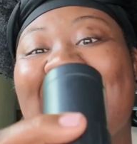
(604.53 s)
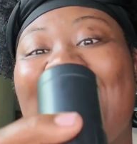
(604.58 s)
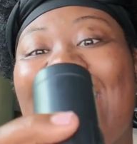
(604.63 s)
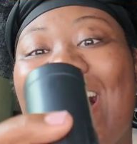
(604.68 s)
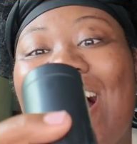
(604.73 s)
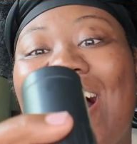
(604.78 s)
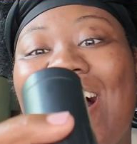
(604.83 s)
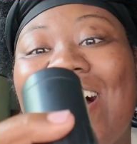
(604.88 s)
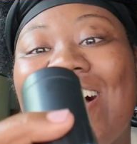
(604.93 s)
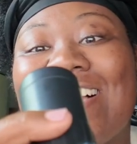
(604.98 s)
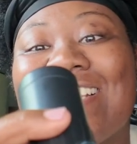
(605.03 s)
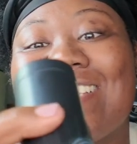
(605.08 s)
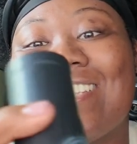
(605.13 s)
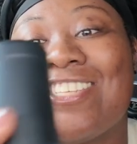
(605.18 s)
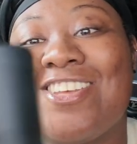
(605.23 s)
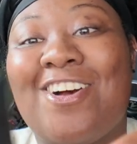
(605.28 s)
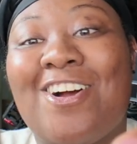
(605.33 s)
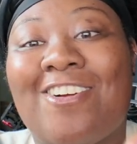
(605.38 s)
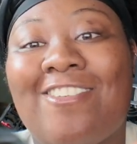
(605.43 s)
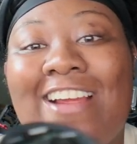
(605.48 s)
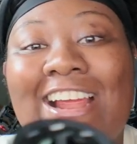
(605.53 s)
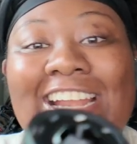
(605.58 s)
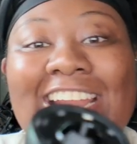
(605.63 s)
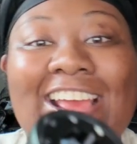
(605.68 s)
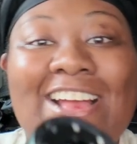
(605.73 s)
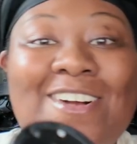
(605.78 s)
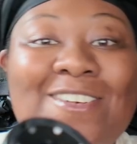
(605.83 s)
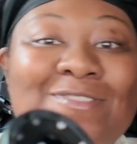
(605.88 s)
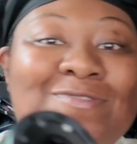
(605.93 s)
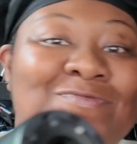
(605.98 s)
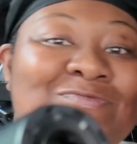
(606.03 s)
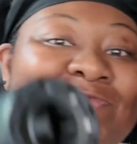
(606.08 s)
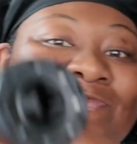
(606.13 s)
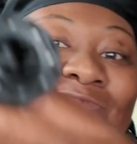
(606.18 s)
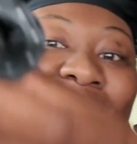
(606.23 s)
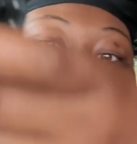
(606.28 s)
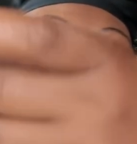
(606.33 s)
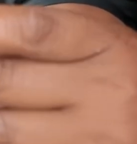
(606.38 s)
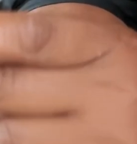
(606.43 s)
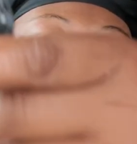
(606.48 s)
So right now,
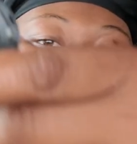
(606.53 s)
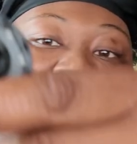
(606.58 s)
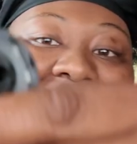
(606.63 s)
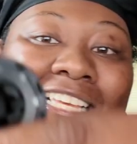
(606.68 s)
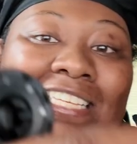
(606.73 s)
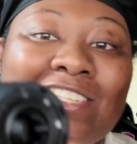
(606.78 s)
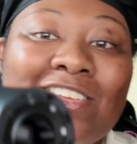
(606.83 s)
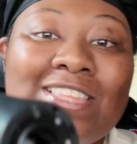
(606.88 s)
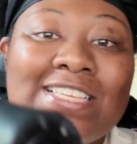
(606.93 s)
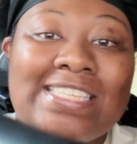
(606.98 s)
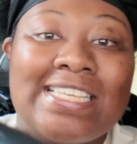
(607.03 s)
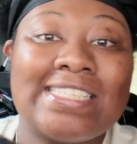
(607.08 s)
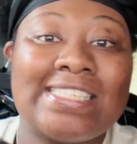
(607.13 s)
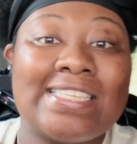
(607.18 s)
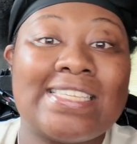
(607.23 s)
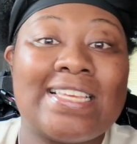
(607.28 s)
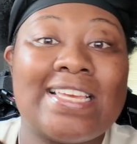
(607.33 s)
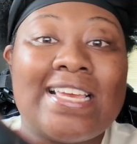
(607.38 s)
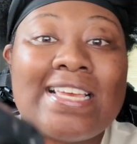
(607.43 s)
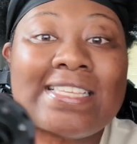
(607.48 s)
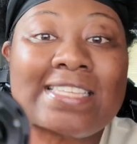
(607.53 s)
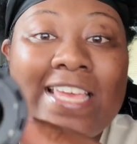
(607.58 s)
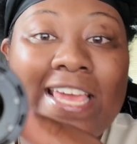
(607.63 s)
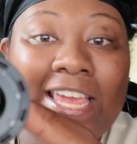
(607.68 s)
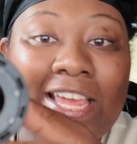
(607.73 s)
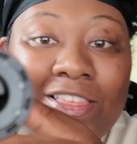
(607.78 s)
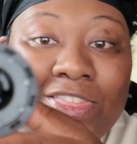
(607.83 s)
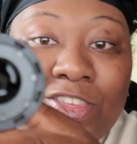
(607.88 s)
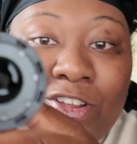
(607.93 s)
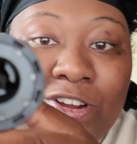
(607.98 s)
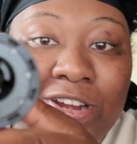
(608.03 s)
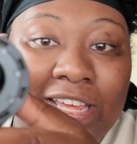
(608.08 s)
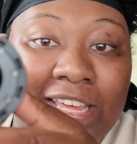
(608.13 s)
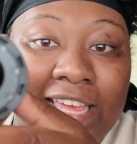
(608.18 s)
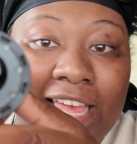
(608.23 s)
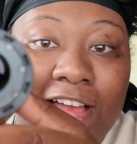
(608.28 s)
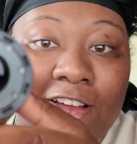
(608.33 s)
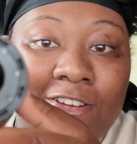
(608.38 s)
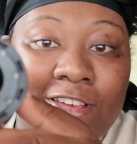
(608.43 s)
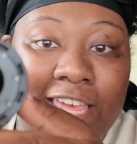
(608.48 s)
So this is a 30
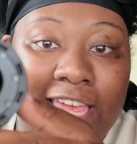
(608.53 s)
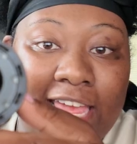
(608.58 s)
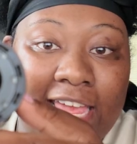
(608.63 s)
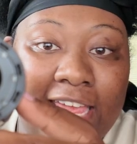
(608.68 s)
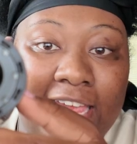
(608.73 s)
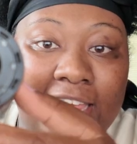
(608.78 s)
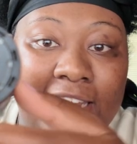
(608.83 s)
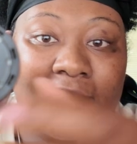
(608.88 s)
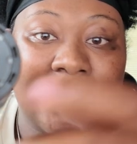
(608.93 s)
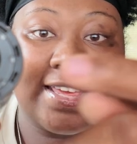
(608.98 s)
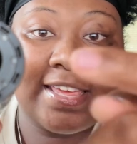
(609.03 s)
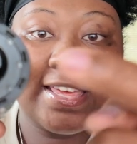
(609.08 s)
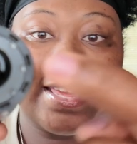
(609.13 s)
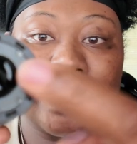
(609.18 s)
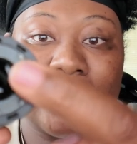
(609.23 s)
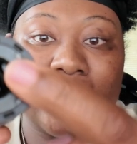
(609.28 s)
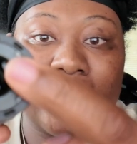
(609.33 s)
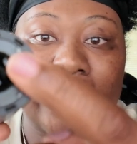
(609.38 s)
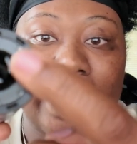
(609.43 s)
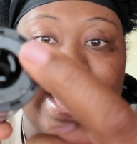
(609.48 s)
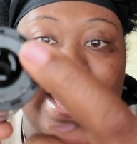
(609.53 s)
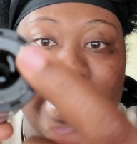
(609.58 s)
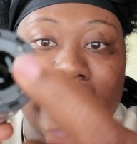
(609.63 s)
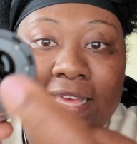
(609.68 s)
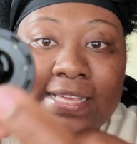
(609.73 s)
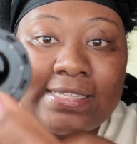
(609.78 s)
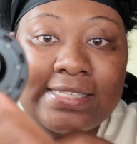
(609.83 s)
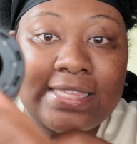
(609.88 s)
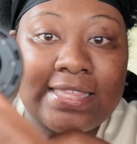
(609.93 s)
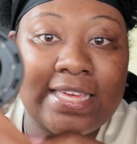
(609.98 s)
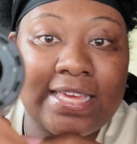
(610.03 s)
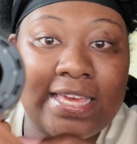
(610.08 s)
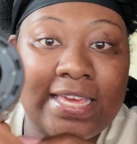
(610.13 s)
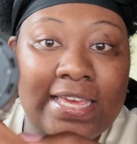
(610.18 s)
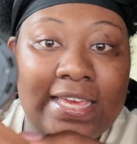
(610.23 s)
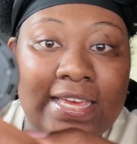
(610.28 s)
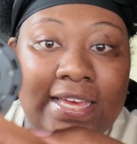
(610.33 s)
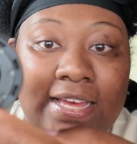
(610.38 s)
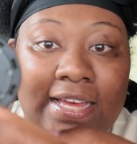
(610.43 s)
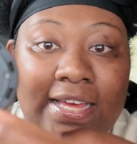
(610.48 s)
cal can. It has
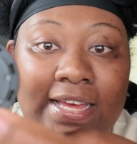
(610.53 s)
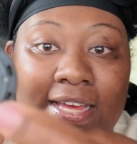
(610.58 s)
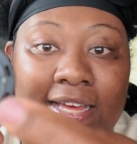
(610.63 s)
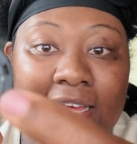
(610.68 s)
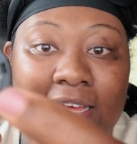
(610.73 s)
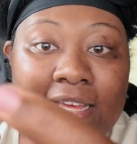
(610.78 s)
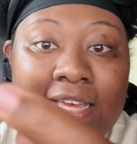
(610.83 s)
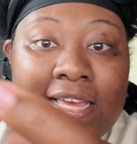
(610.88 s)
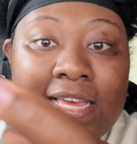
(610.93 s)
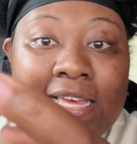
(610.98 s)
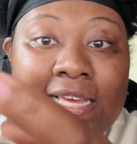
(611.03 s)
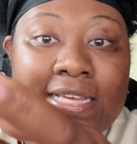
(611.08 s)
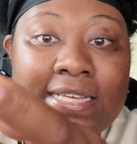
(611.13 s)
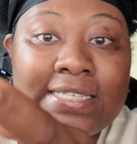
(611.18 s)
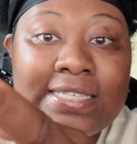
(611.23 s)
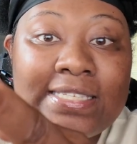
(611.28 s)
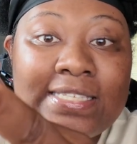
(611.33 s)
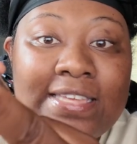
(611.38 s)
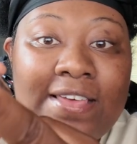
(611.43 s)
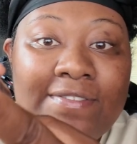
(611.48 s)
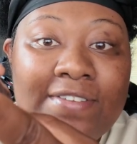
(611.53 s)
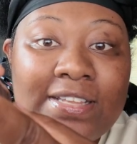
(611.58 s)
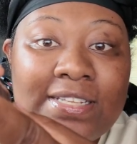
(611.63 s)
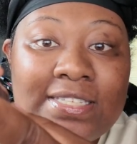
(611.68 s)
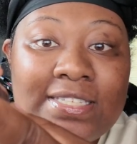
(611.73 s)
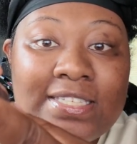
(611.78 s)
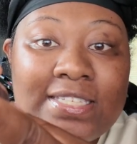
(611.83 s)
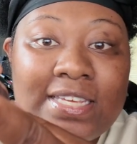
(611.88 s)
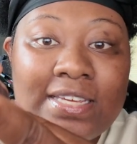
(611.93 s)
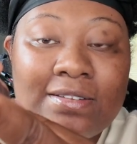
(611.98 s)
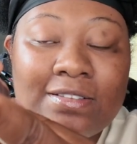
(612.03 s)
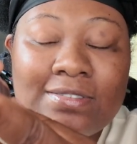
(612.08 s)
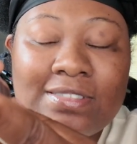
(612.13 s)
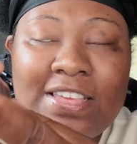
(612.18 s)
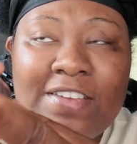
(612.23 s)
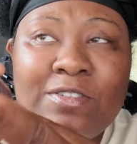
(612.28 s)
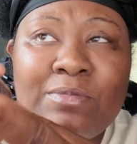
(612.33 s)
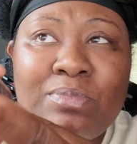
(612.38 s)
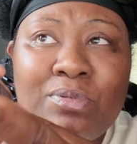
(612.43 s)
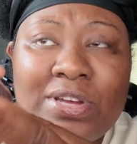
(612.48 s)
the
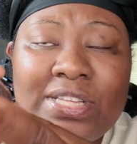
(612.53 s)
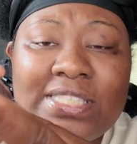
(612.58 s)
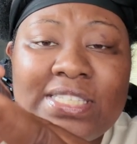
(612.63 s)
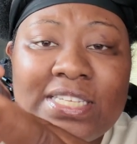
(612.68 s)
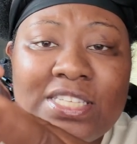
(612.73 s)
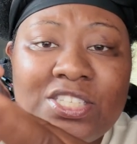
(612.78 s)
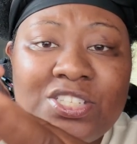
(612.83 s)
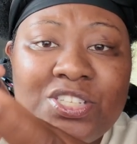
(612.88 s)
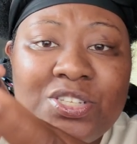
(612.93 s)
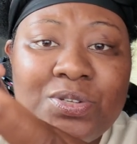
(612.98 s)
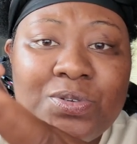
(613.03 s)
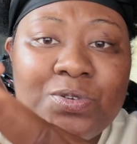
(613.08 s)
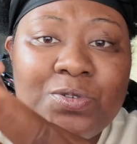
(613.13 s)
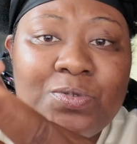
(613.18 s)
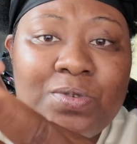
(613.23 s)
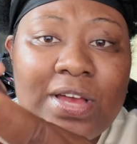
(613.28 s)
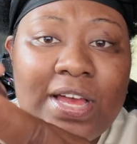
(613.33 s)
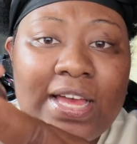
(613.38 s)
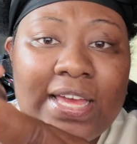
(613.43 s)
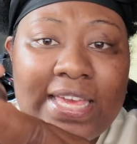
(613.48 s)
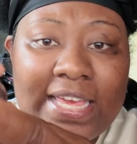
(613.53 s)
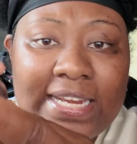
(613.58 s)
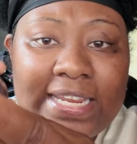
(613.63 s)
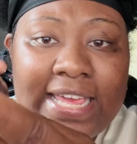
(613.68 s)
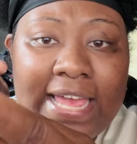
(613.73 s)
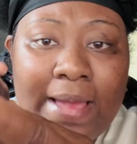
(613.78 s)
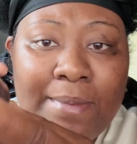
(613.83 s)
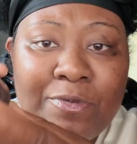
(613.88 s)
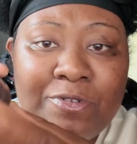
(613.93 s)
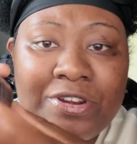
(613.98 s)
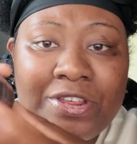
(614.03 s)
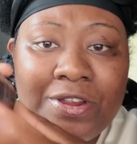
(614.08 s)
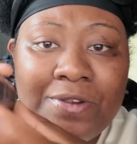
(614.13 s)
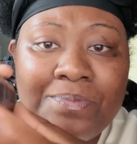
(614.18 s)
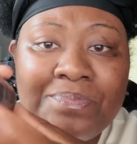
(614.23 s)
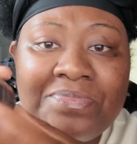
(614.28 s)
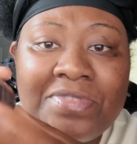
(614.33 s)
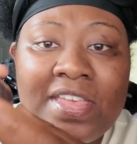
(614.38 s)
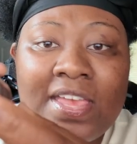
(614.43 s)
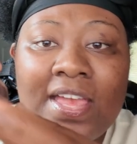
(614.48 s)
7.62 end cap on
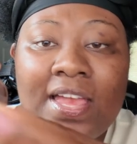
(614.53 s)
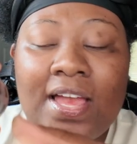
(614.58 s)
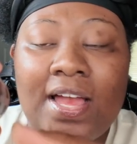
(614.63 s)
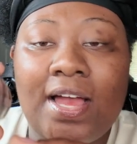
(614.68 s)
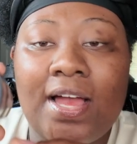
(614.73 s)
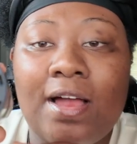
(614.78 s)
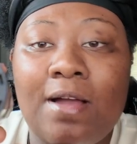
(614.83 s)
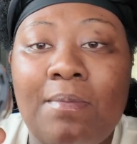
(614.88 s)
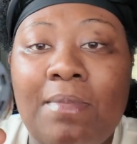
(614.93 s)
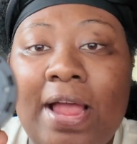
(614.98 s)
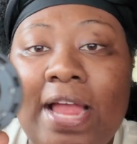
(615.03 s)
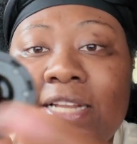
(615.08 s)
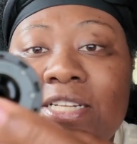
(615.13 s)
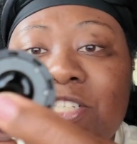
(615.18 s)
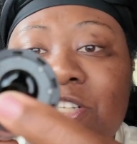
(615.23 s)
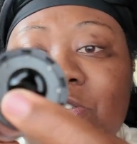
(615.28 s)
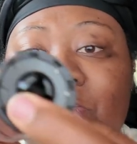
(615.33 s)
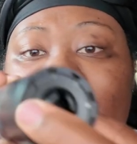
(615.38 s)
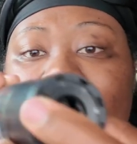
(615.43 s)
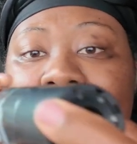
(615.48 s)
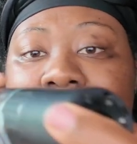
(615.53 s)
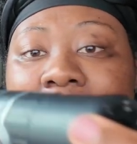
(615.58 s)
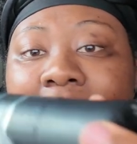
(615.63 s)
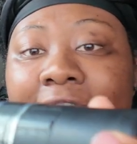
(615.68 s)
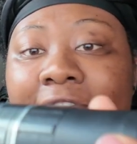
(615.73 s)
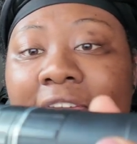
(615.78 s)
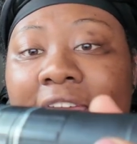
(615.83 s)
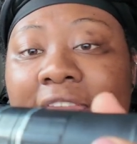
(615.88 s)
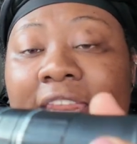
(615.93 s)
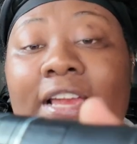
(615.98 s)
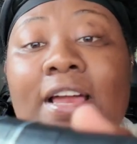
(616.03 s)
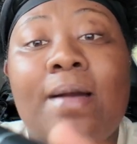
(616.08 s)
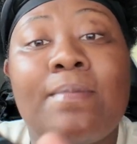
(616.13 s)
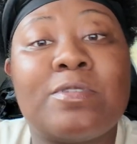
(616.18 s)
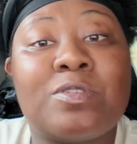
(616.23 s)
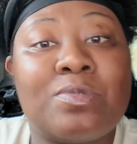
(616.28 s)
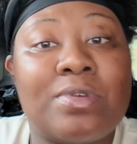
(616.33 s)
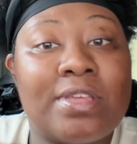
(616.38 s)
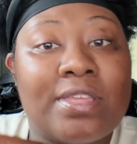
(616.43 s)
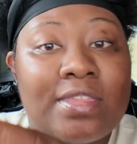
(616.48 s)
here. I do have, and it
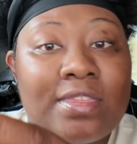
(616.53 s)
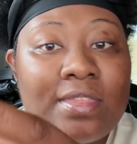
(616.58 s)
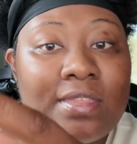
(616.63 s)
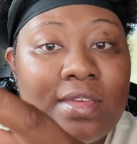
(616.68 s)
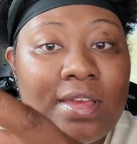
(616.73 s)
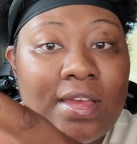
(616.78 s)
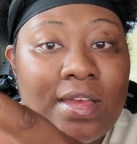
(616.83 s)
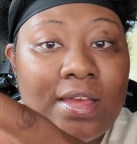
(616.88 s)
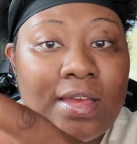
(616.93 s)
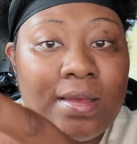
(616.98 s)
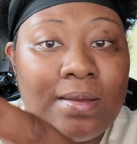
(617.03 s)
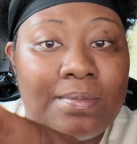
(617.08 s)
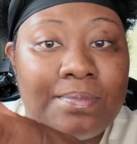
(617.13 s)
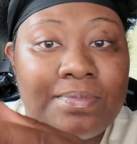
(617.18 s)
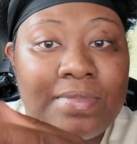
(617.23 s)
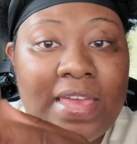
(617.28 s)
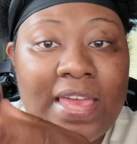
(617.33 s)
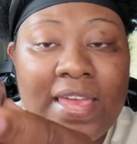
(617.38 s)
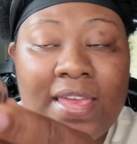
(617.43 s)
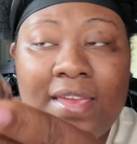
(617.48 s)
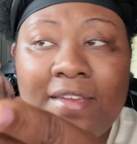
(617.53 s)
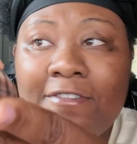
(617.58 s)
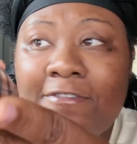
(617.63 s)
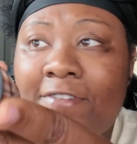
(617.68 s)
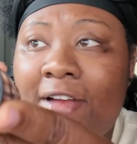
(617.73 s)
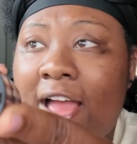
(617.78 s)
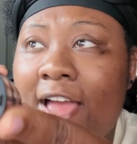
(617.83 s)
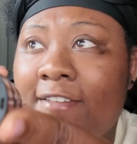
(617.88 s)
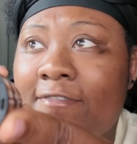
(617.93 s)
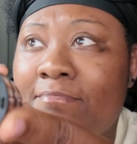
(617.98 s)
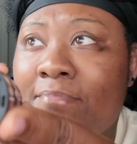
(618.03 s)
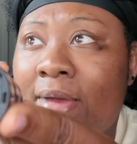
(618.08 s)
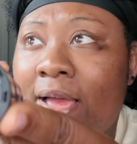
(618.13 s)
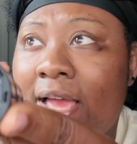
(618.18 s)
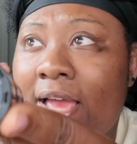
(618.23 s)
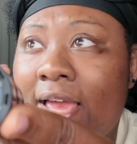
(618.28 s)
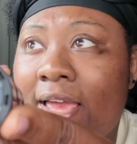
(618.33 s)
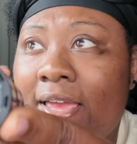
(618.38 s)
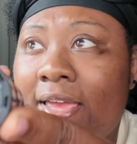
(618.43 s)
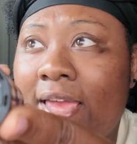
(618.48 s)
comes with a
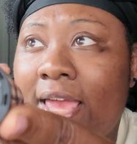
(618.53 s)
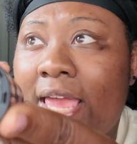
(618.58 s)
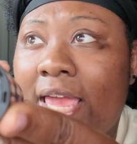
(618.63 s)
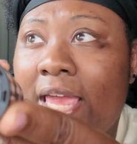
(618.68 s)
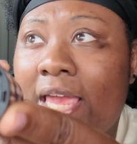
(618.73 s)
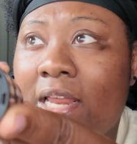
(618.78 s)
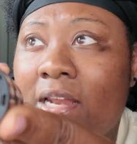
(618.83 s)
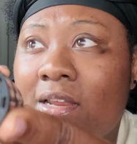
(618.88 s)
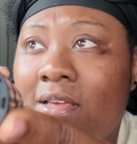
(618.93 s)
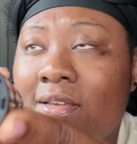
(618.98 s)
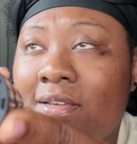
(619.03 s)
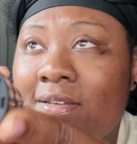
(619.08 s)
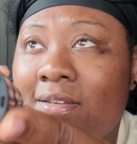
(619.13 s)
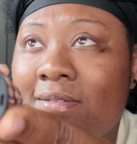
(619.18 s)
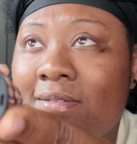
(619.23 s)
5x8,